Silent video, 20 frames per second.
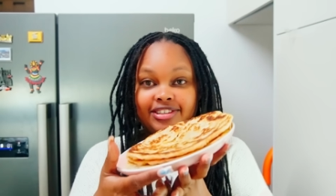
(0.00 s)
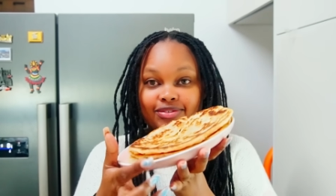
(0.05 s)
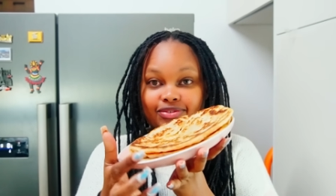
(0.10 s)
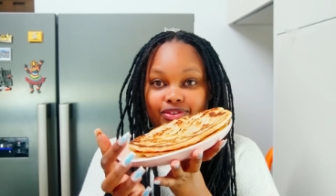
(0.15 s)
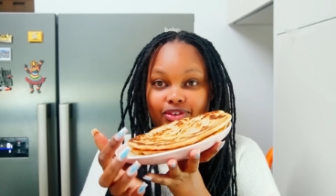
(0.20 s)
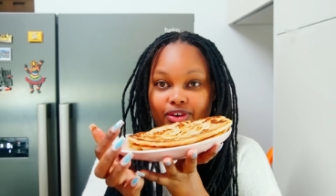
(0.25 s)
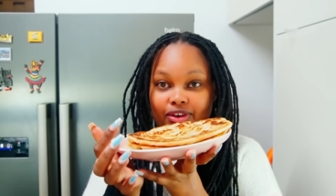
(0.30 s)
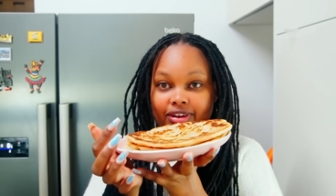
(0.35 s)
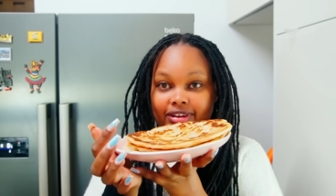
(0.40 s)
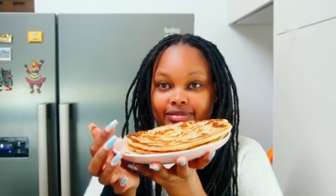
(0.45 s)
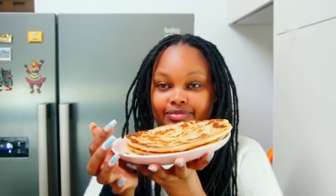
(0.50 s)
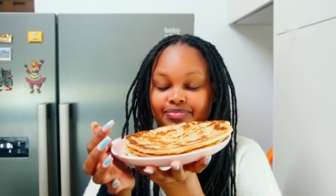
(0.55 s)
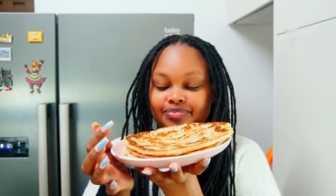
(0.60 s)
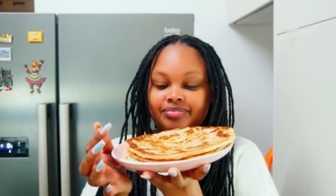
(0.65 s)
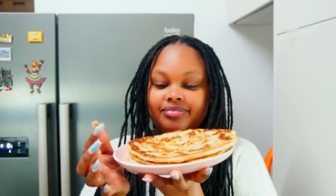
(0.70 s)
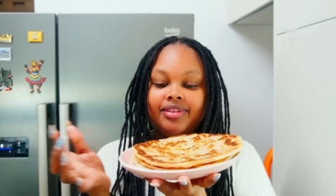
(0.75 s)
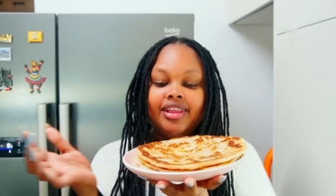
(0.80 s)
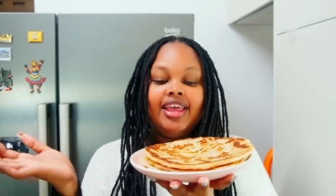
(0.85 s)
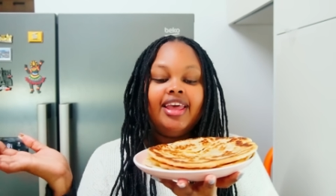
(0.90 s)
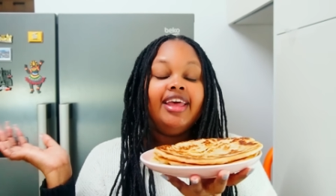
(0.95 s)
of all,
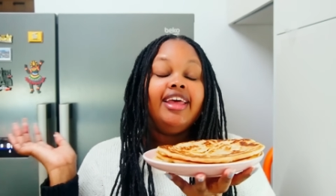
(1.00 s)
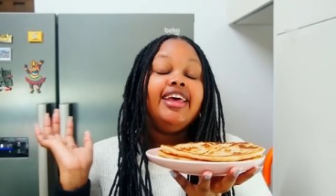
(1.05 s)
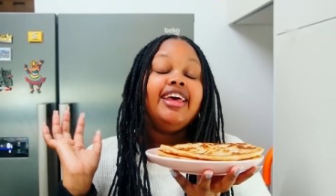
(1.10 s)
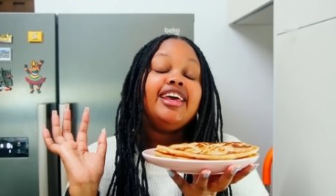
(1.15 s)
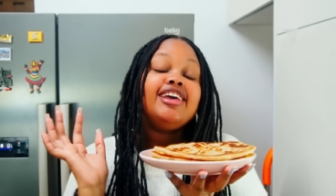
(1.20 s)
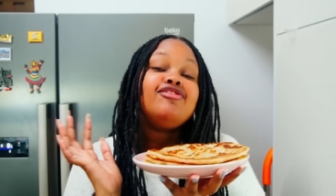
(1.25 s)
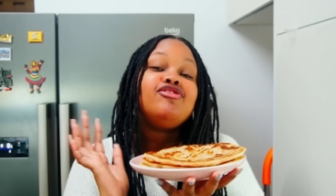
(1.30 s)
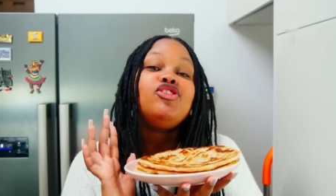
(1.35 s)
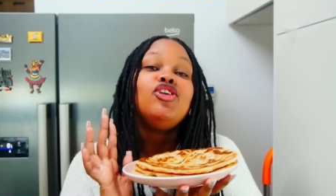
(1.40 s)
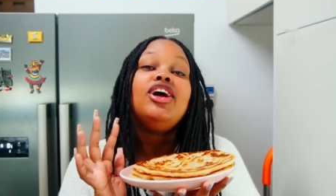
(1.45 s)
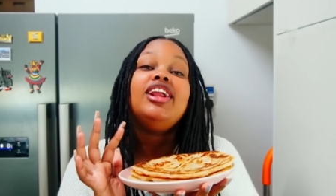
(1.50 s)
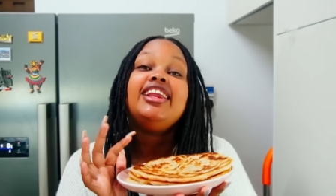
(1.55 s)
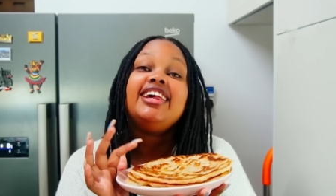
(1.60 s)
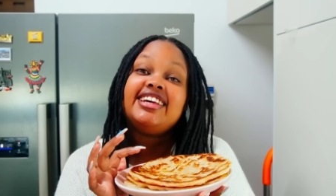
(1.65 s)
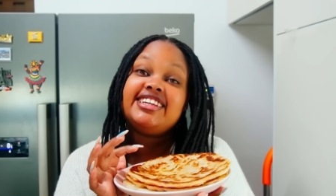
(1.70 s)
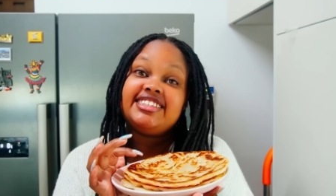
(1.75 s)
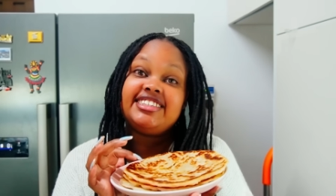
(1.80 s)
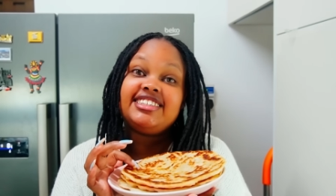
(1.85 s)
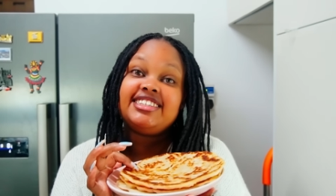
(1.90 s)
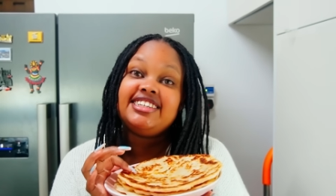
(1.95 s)
if you are
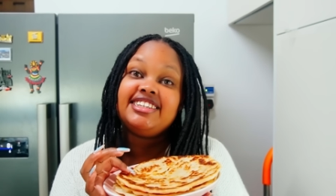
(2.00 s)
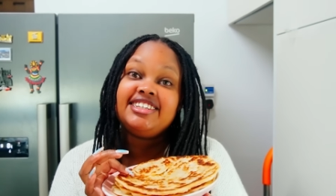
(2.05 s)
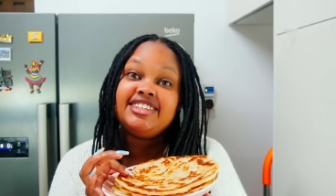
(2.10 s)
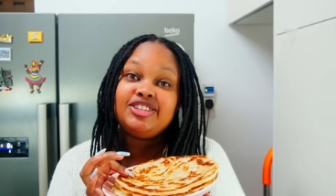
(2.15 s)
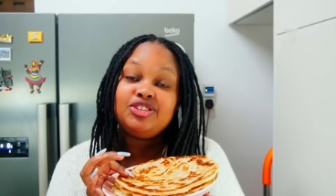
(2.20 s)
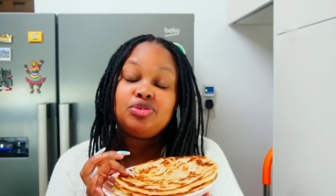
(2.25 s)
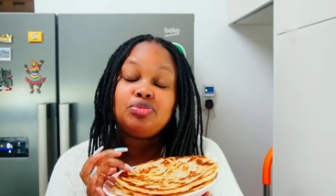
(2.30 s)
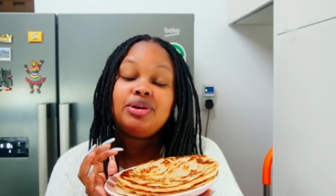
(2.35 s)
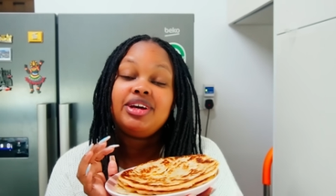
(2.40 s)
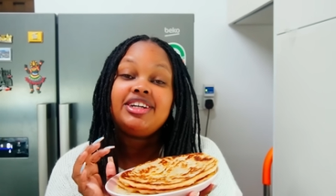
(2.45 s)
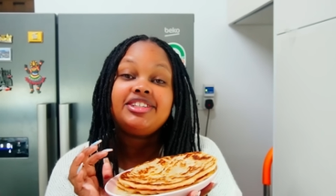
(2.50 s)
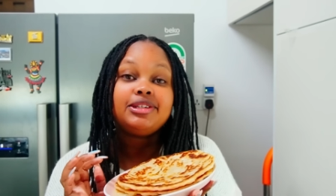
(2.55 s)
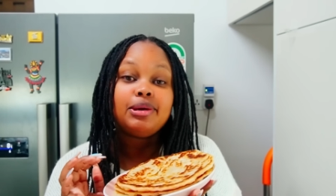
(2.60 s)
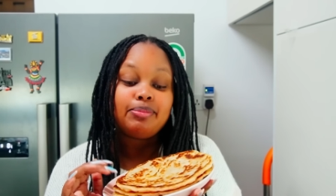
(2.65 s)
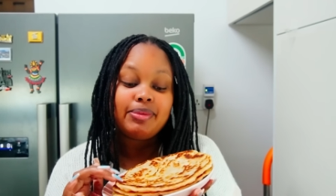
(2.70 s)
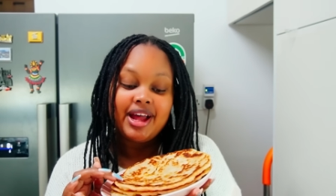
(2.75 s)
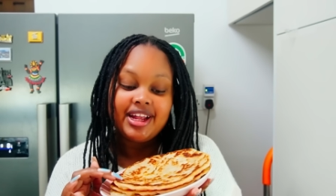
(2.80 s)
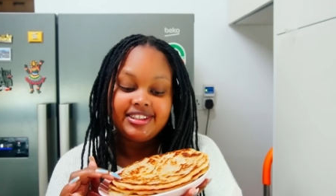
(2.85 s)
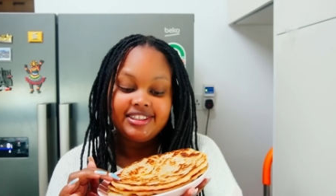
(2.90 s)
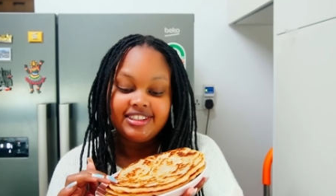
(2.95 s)
lazy to make
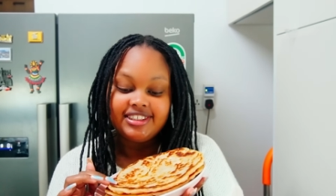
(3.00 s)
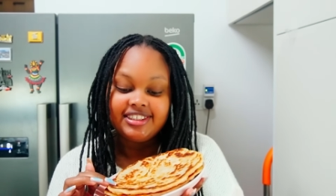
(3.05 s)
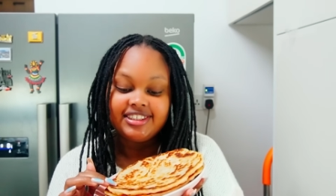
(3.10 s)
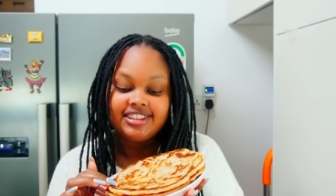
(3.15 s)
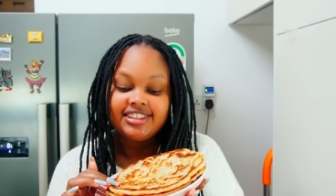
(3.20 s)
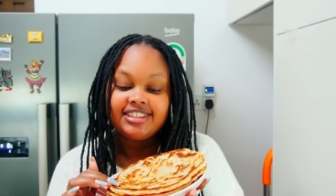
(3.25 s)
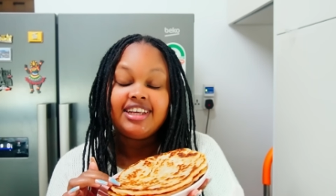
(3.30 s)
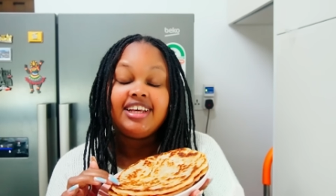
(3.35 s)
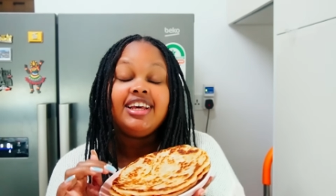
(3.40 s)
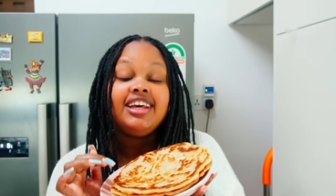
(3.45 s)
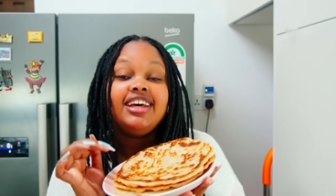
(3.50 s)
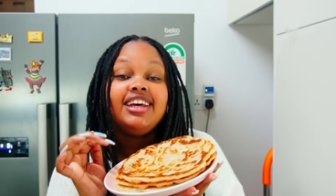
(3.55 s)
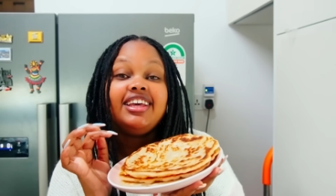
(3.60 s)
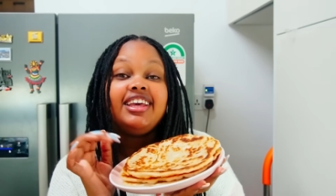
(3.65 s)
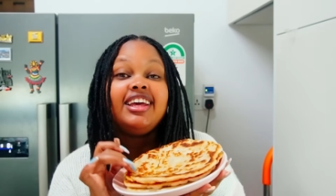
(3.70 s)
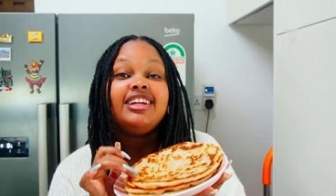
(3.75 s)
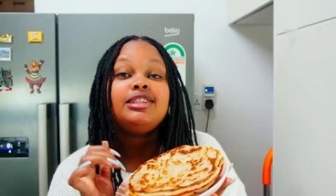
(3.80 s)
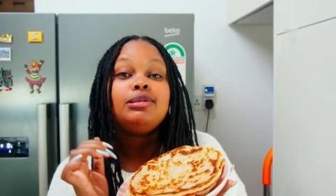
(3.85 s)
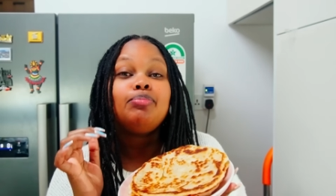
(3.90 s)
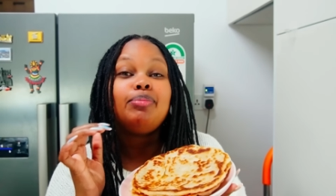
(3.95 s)
chapatis,
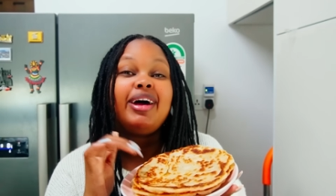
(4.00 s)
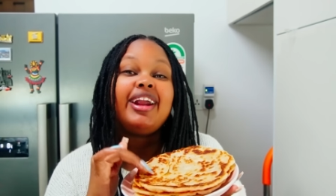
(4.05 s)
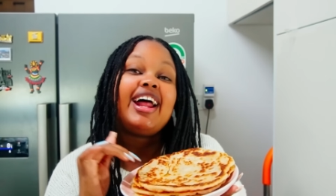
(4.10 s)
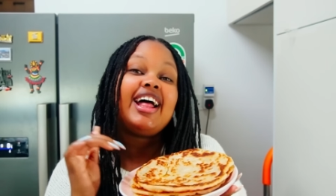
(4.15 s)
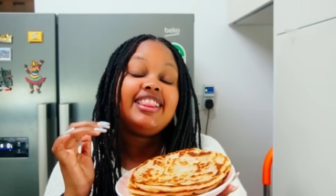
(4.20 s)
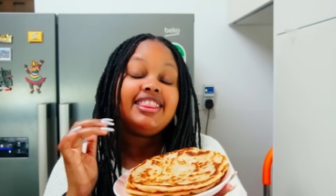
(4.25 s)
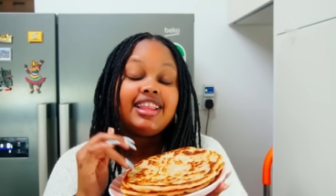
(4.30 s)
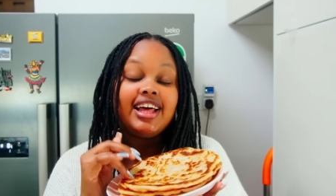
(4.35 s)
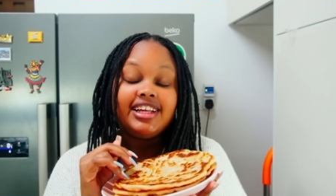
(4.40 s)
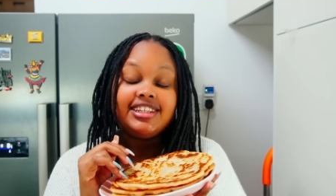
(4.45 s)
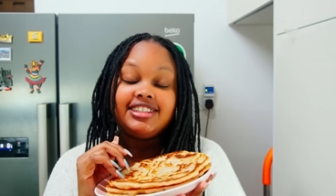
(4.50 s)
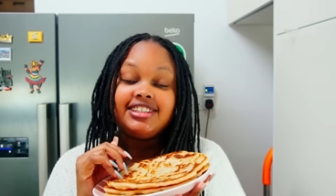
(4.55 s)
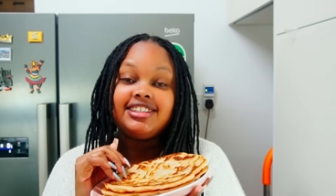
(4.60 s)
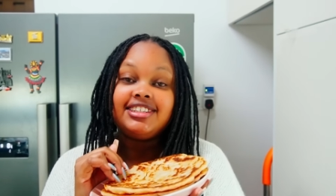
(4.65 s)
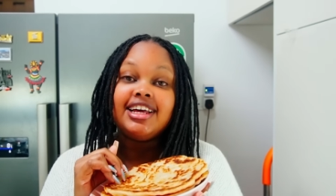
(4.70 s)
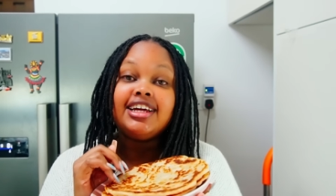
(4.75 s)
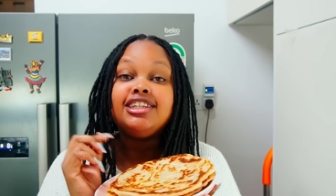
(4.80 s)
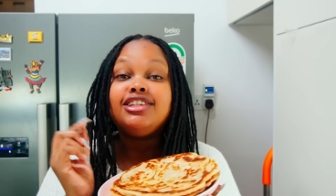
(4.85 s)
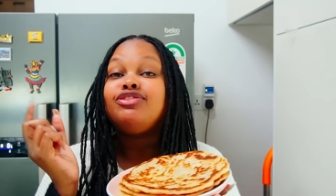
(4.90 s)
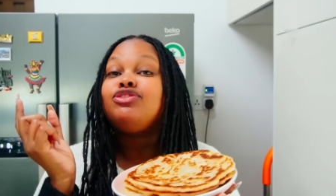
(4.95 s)
get paranthas,
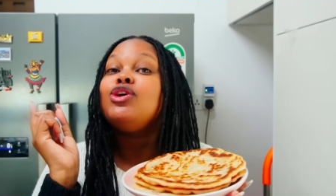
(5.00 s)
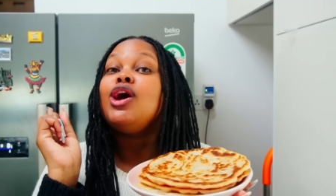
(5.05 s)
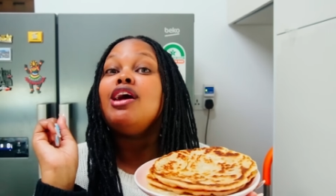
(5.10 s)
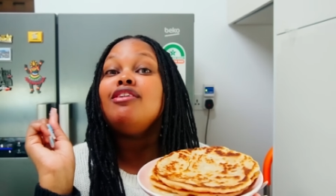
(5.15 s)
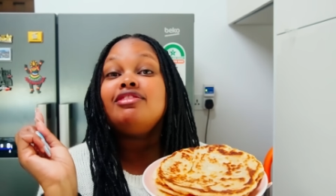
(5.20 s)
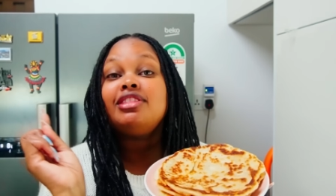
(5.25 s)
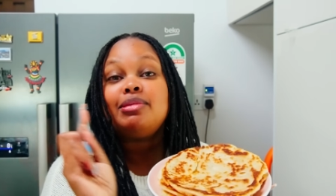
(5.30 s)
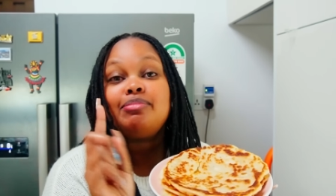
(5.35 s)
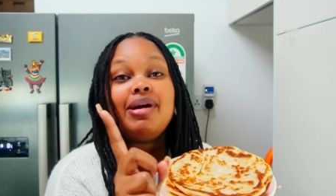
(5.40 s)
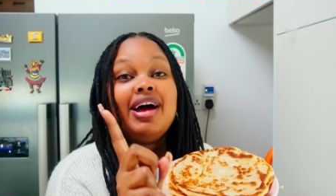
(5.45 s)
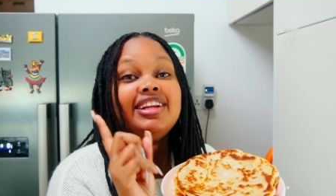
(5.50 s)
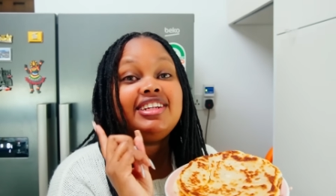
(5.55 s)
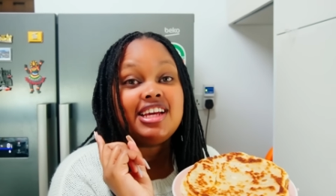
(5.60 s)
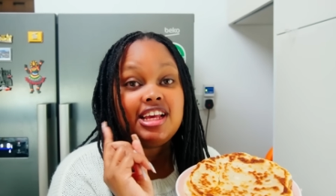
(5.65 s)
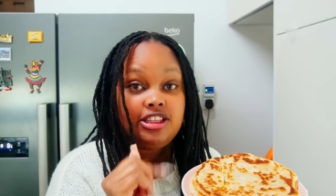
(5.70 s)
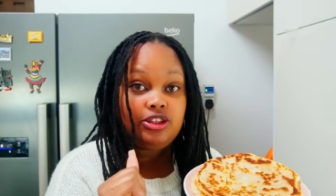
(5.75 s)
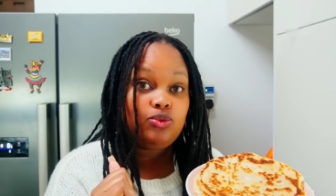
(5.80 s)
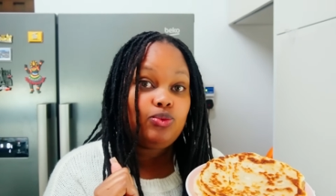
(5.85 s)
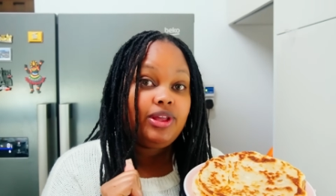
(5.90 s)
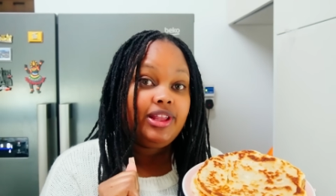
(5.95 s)
and if you have the money
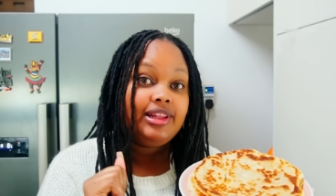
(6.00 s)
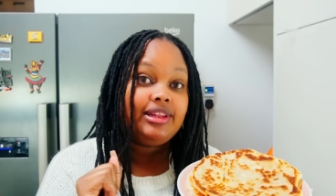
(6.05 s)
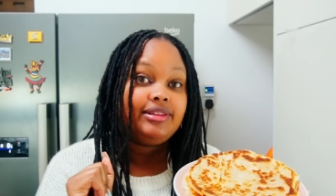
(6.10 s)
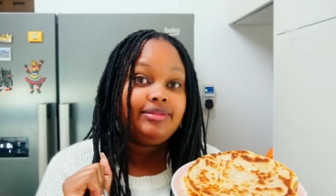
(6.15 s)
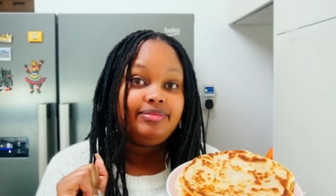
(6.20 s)
as well,